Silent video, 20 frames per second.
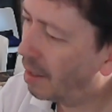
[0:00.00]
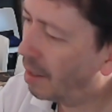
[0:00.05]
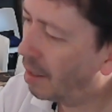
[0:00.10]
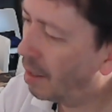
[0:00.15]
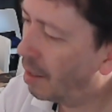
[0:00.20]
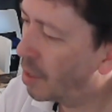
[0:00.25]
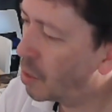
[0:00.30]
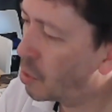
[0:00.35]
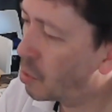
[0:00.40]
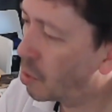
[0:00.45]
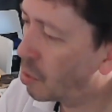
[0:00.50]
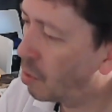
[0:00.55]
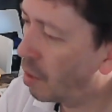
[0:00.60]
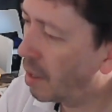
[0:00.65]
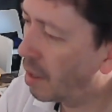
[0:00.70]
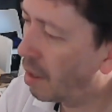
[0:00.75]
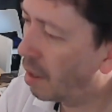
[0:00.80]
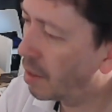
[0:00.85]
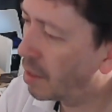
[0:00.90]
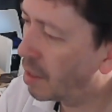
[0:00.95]
This was really
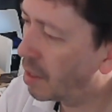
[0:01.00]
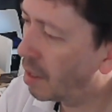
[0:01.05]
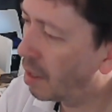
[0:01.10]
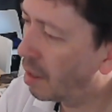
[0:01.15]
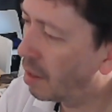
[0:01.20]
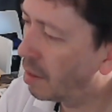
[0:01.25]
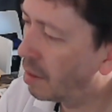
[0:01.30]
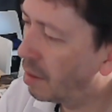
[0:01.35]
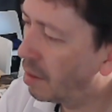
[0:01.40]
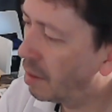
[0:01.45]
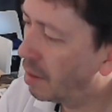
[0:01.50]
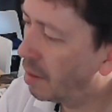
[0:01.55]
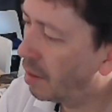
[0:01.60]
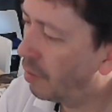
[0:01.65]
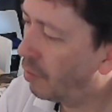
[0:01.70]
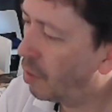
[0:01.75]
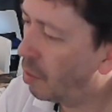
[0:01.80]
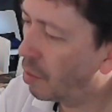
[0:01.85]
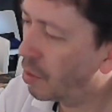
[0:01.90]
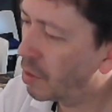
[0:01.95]
nicely done.
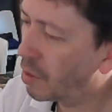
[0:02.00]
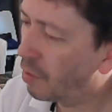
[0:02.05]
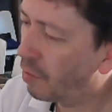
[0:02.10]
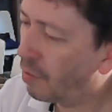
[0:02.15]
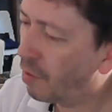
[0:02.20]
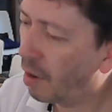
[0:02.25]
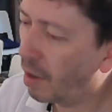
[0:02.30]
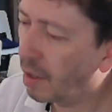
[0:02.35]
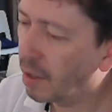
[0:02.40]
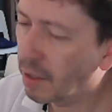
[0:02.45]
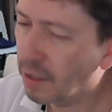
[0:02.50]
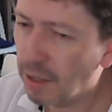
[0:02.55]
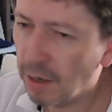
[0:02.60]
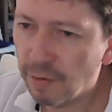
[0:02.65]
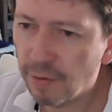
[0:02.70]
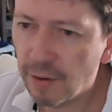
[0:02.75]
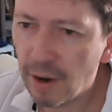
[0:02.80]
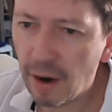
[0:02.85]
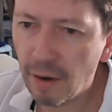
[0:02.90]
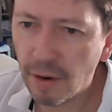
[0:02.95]
If you want to find
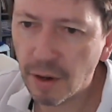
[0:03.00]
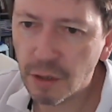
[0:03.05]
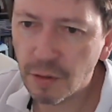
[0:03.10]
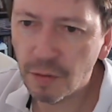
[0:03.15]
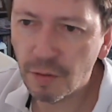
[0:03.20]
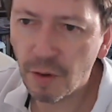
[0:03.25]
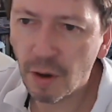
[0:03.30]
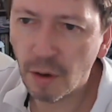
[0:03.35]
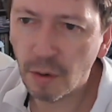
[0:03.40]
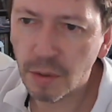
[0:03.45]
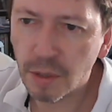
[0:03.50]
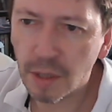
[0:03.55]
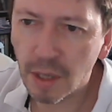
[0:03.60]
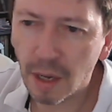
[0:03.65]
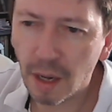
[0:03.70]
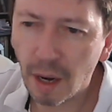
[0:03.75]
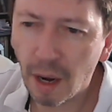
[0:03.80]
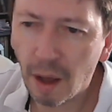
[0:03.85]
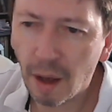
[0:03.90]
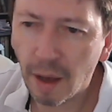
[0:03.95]
nefarious foes that
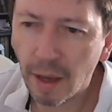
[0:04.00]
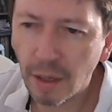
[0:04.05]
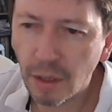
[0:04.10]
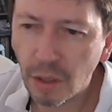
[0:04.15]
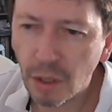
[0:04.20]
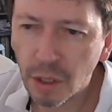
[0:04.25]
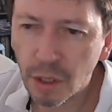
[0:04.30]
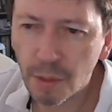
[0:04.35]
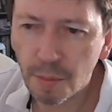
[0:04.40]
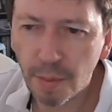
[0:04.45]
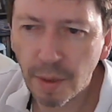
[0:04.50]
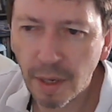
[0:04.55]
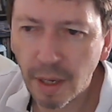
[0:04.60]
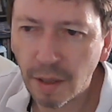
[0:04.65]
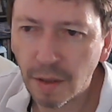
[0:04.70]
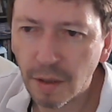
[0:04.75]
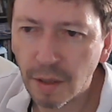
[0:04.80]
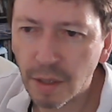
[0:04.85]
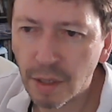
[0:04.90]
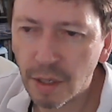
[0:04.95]
are lying just
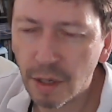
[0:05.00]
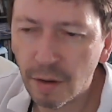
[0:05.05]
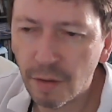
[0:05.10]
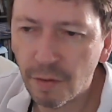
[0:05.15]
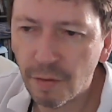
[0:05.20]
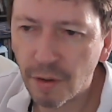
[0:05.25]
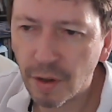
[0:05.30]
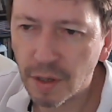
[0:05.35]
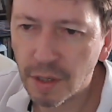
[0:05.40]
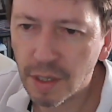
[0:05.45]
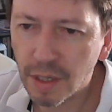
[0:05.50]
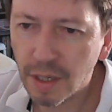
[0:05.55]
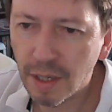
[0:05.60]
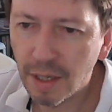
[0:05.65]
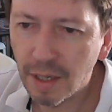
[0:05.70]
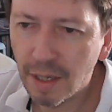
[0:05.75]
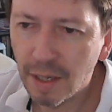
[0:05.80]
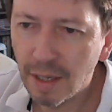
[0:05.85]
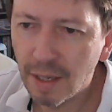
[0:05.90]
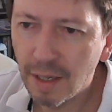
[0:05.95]
beneath the surface,
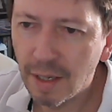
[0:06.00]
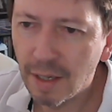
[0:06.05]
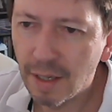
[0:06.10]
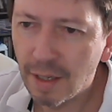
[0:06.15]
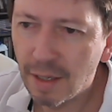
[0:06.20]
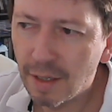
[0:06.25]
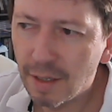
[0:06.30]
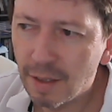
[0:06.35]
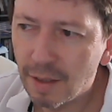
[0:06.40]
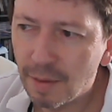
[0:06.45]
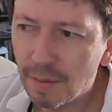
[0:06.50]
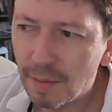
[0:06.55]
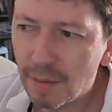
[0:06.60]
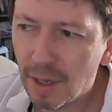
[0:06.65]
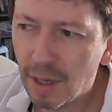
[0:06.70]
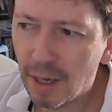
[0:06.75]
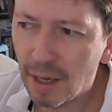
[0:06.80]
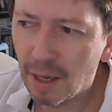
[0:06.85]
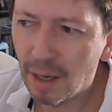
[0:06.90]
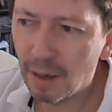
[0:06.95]

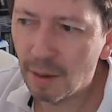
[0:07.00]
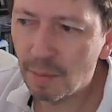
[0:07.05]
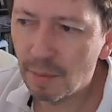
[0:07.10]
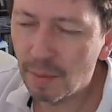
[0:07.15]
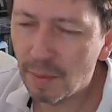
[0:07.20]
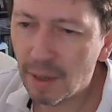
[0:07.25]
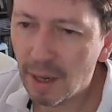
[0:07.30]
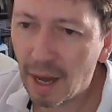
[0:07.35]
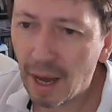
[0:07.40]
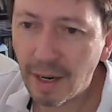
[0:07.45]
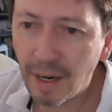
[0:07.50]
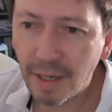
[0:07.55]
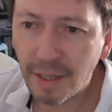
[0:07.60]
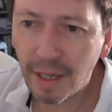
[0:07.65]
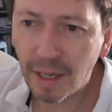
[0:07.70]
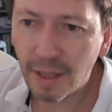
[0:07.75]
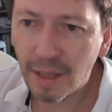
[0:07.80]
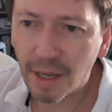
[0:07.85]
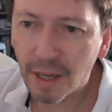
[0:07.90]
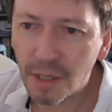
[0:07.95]
and
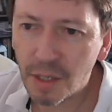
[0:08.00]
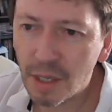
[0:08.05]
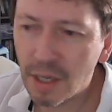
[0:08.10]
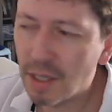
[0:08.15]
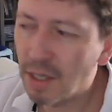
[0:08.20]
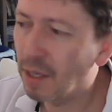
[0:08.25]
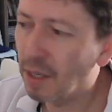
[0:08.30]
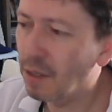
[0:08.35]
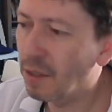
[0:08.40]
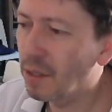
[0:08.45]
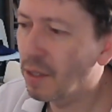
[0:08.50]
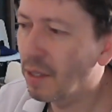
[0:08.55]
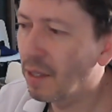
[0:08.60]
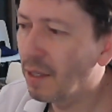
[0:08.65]
indeed their cities,